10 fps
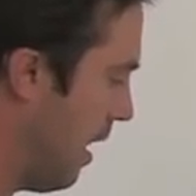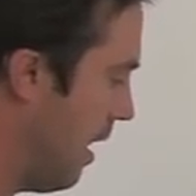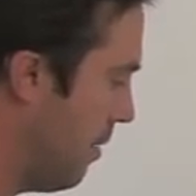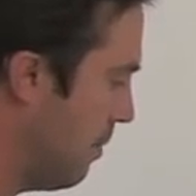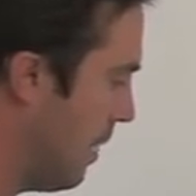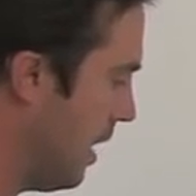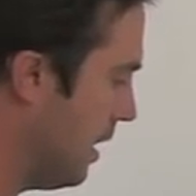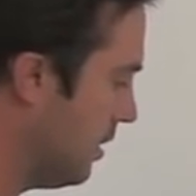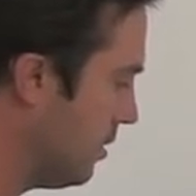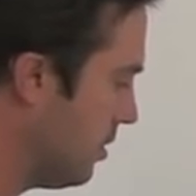m
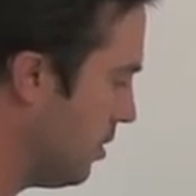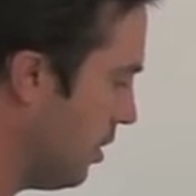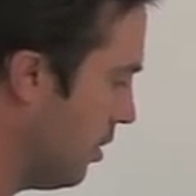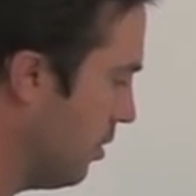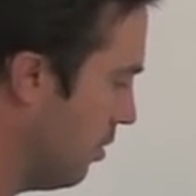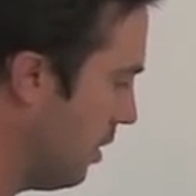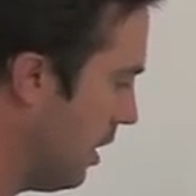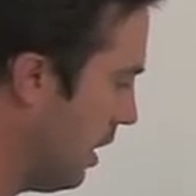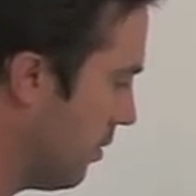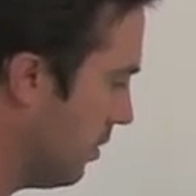minus 2
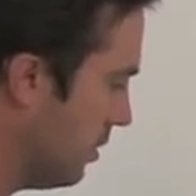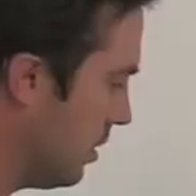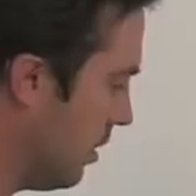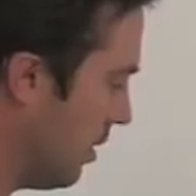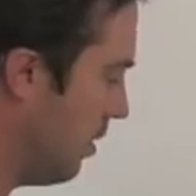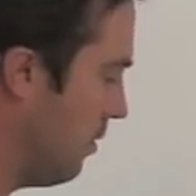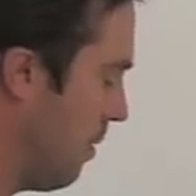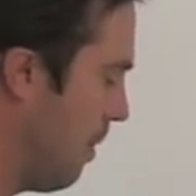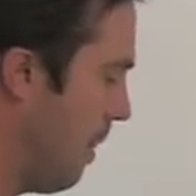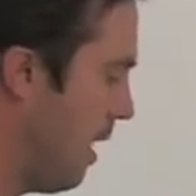equals 0.
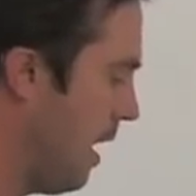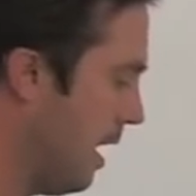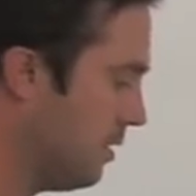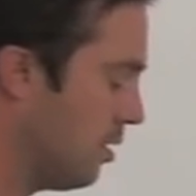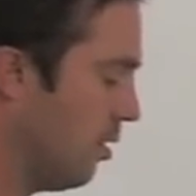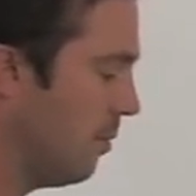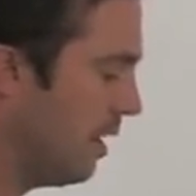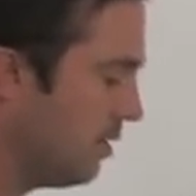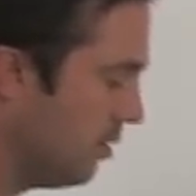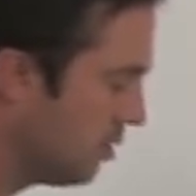And so
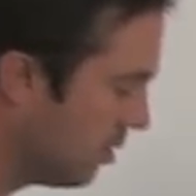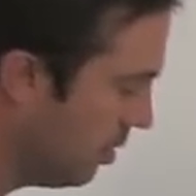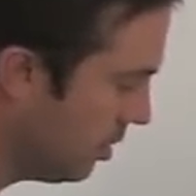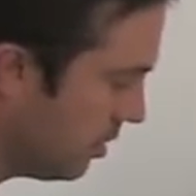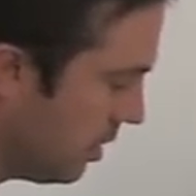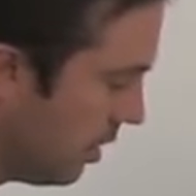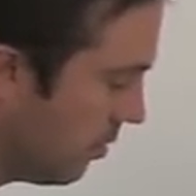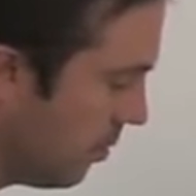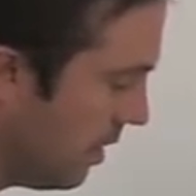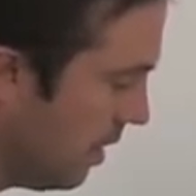my two solutions here
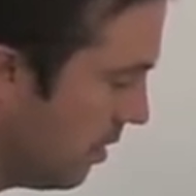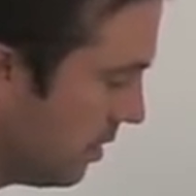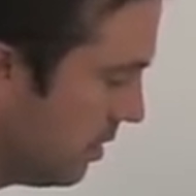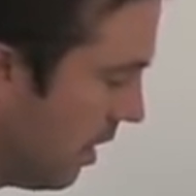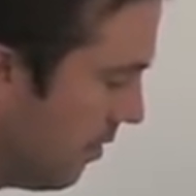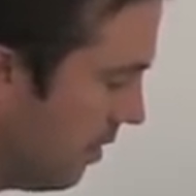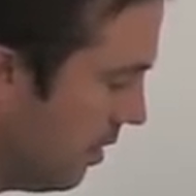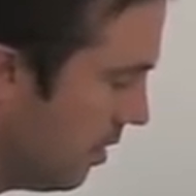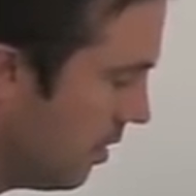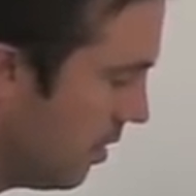would be either
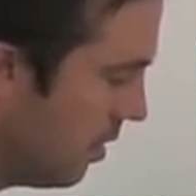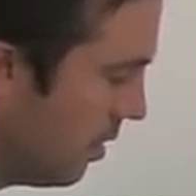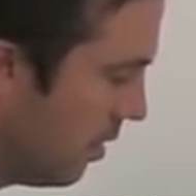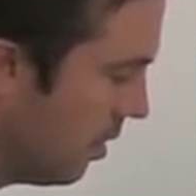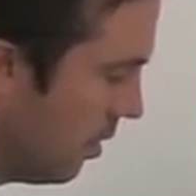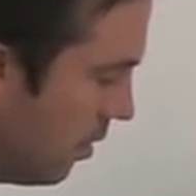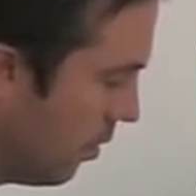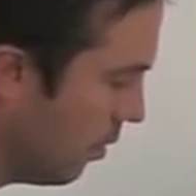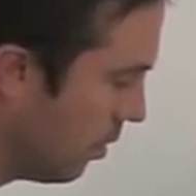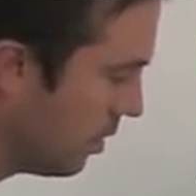7
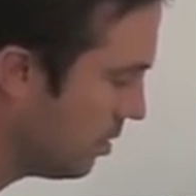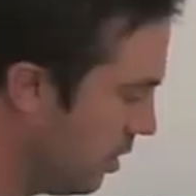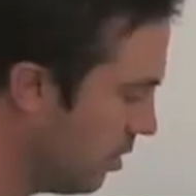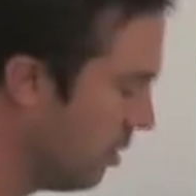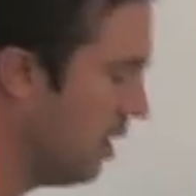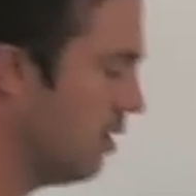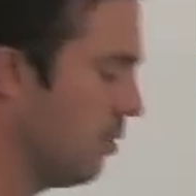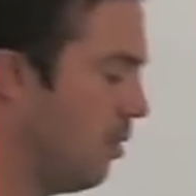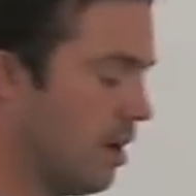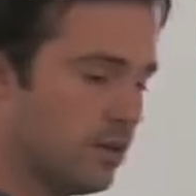or 2,
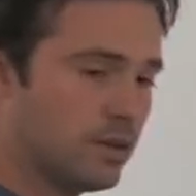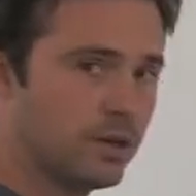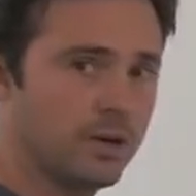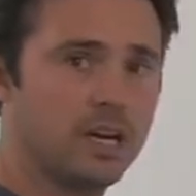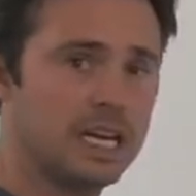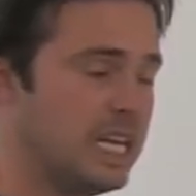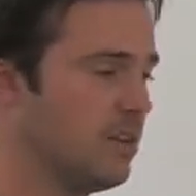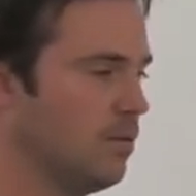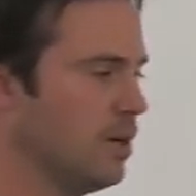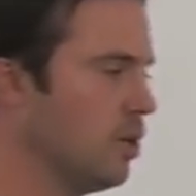either one. You could grid in
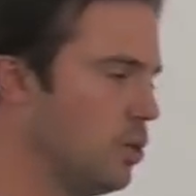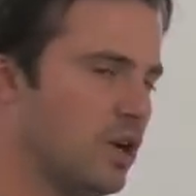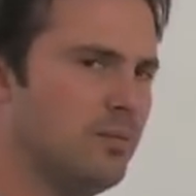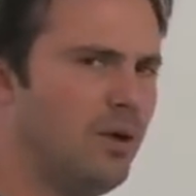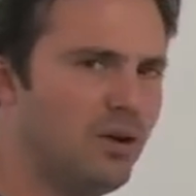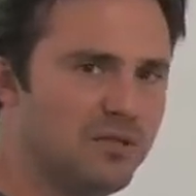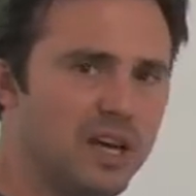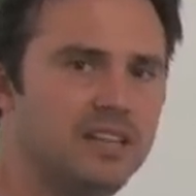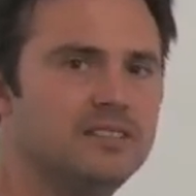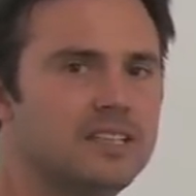either one. Don't grid in both
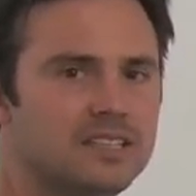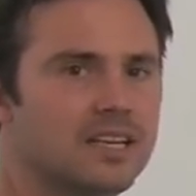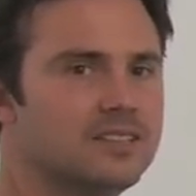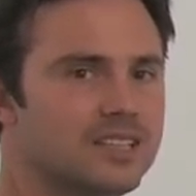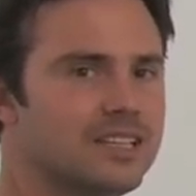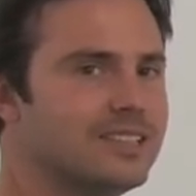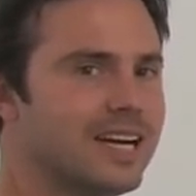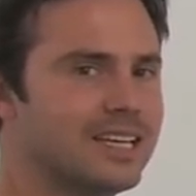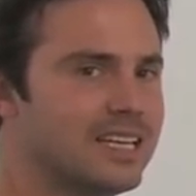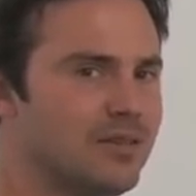in. It doesn't, it's
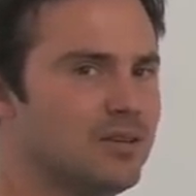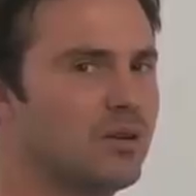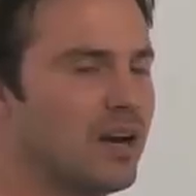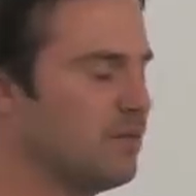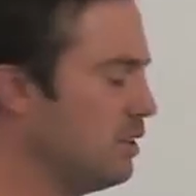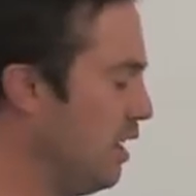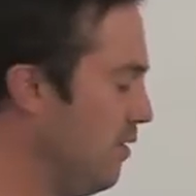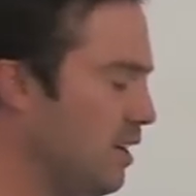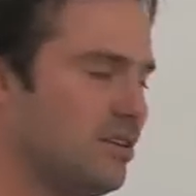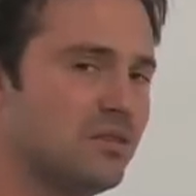not going to give you credit for
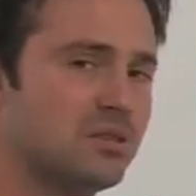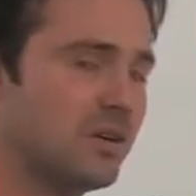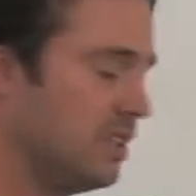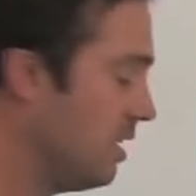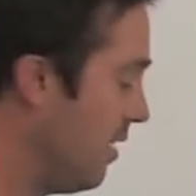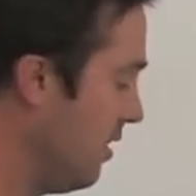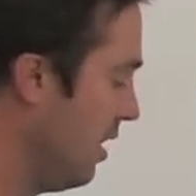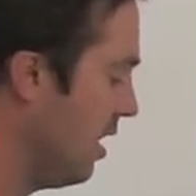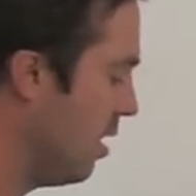72 or 27,